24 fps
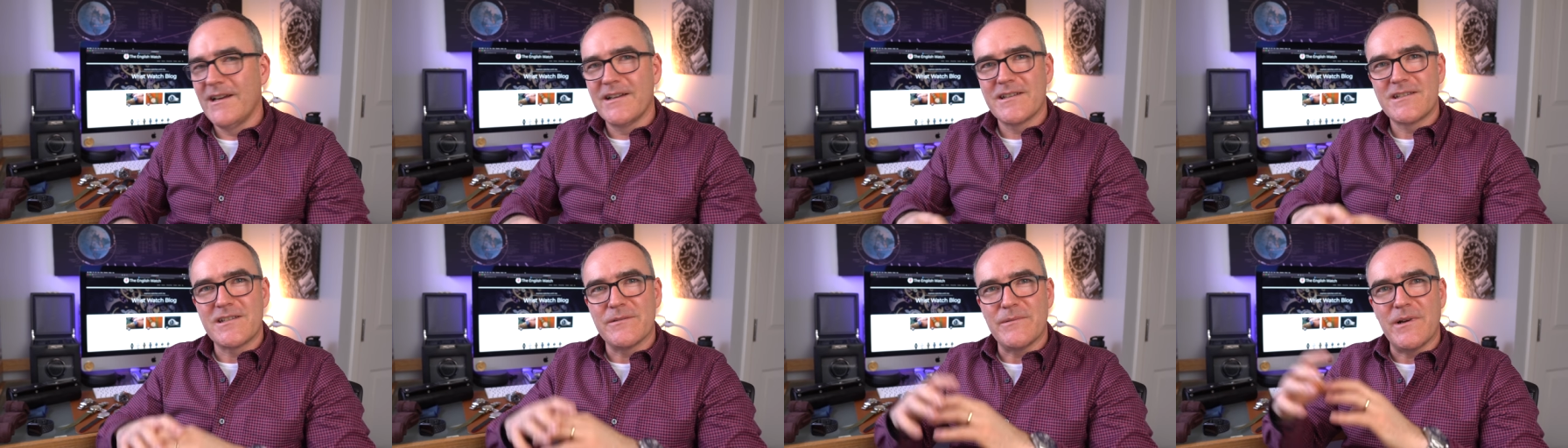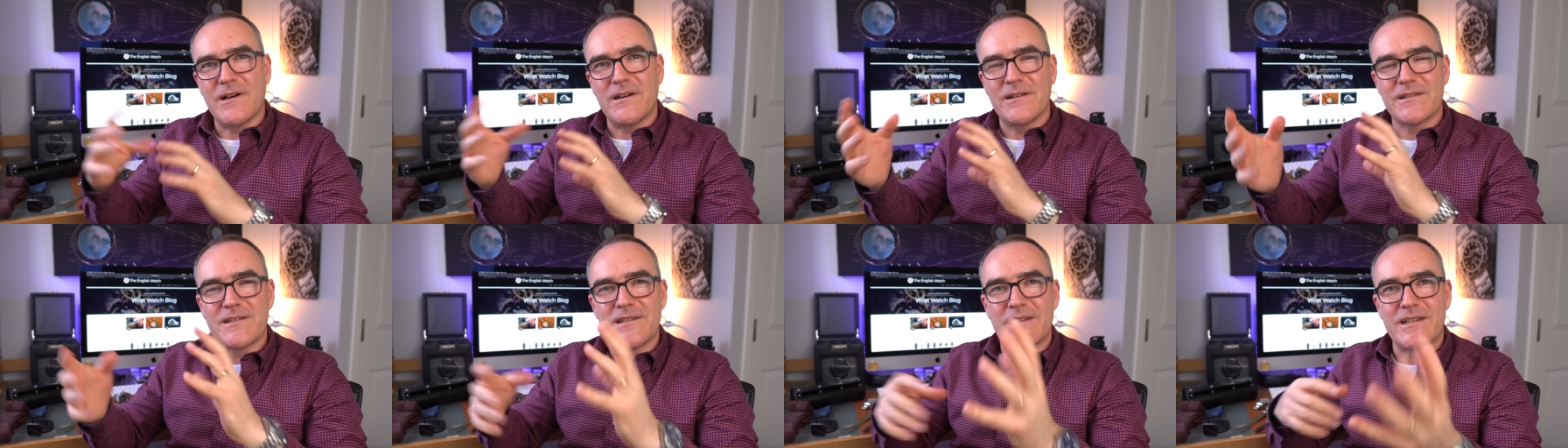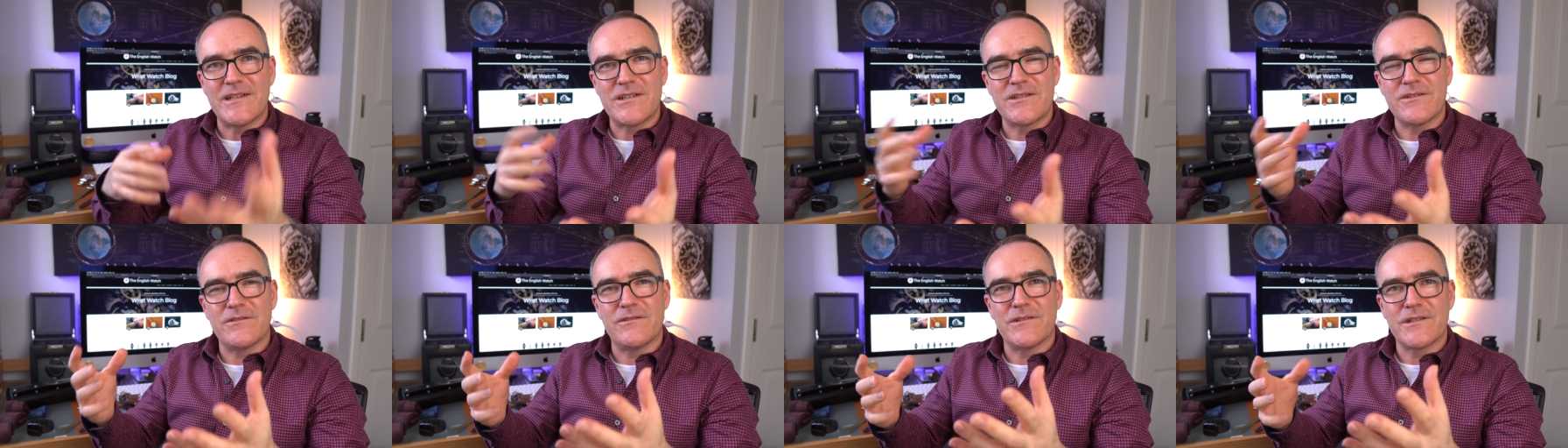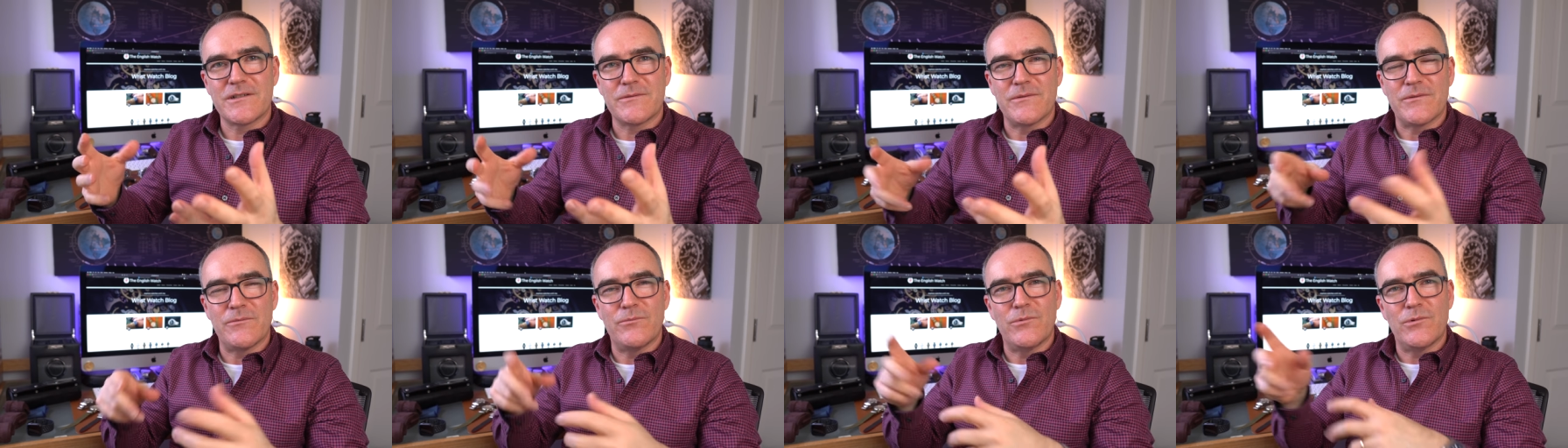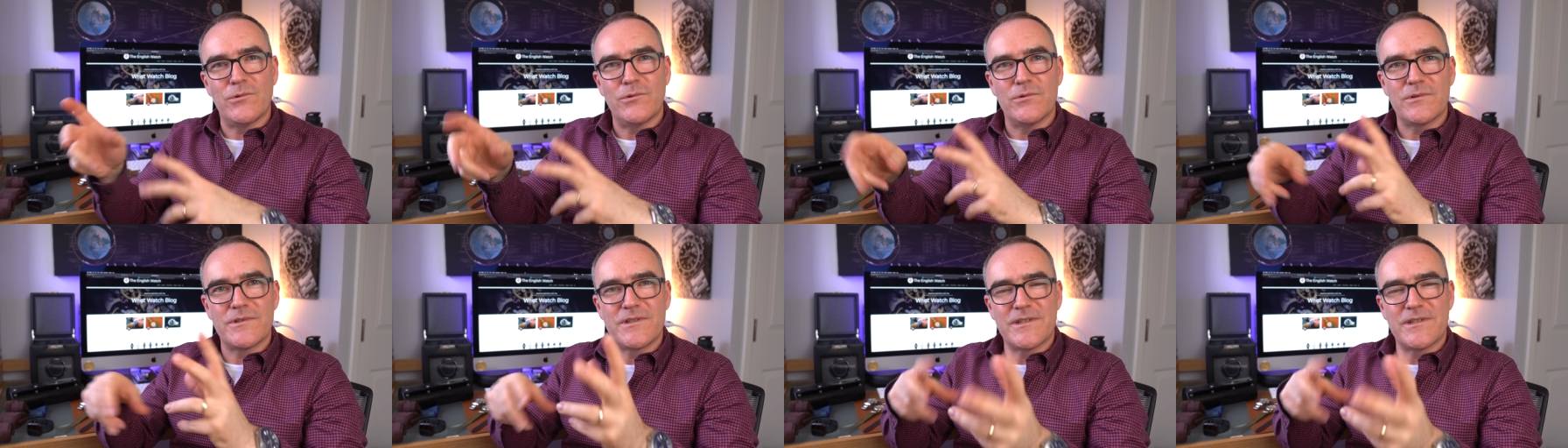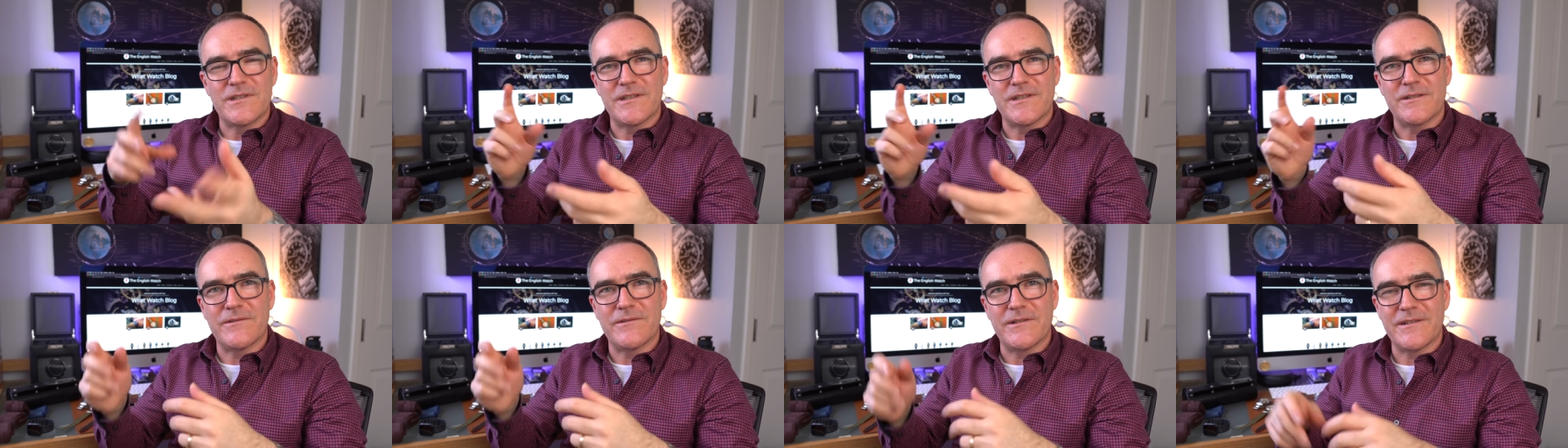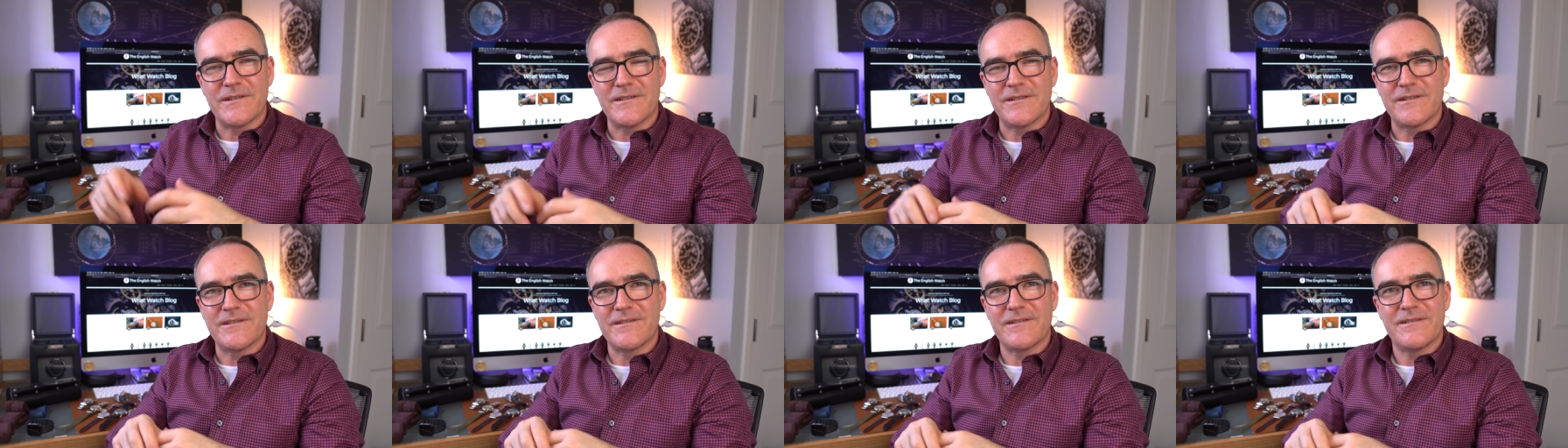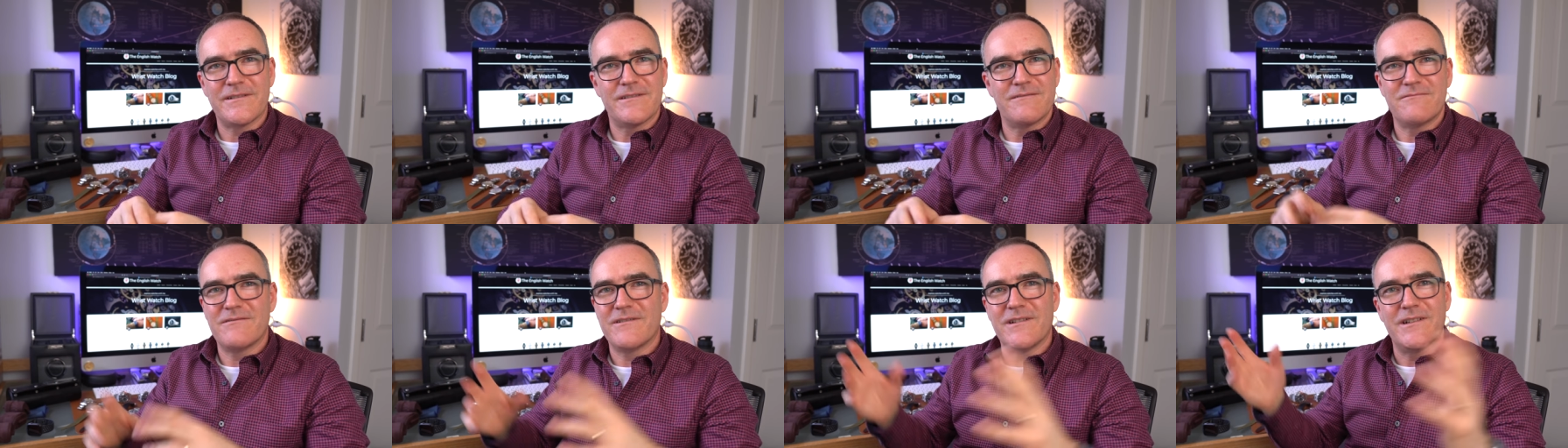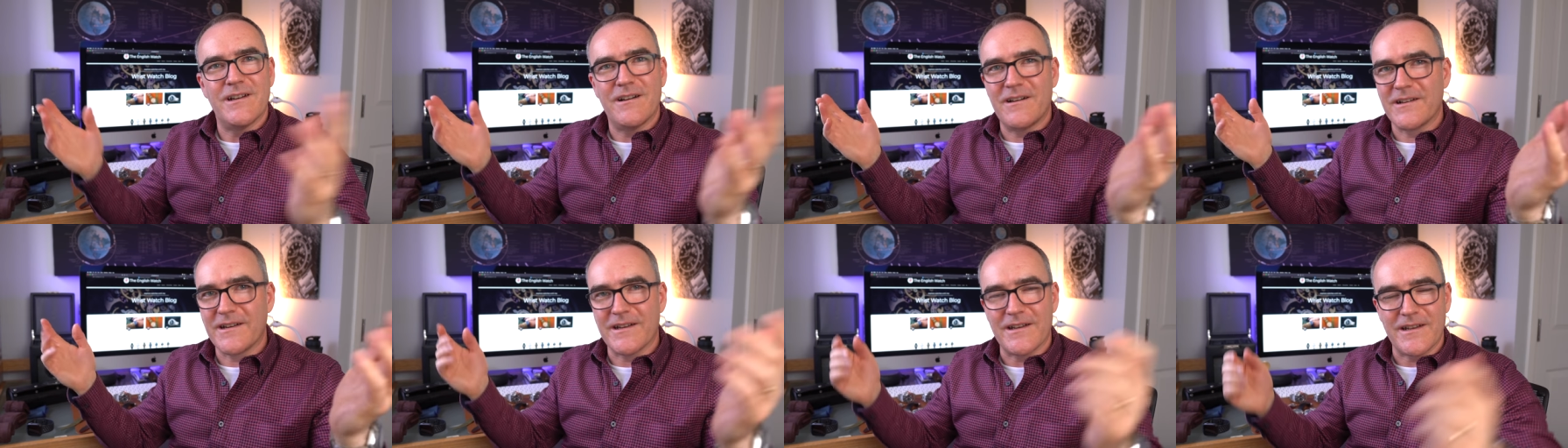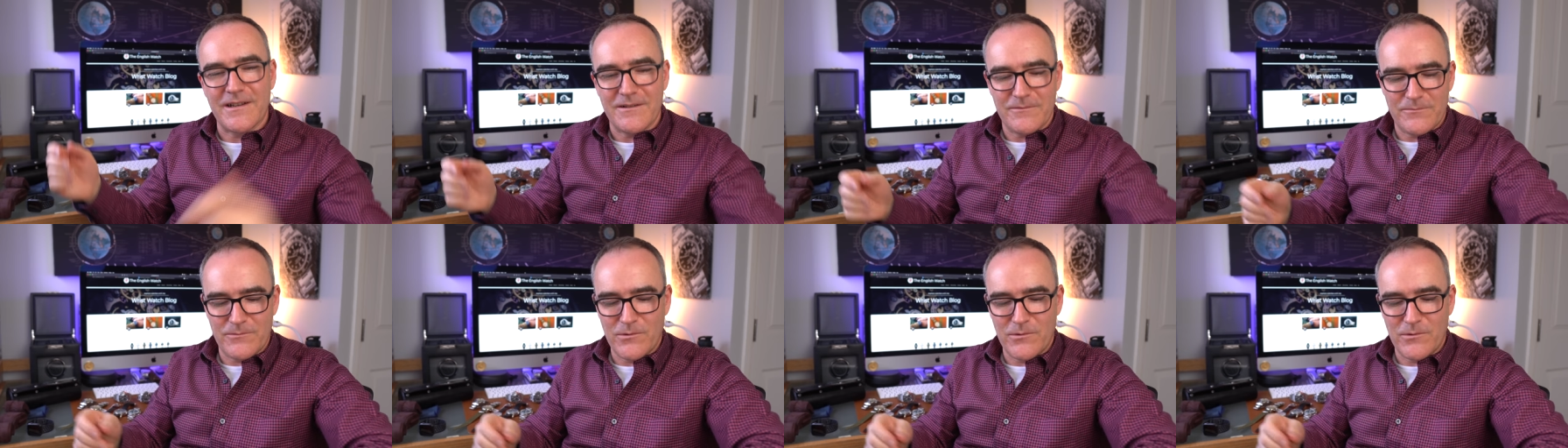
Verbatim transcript: some arty shots with water, and I don't know.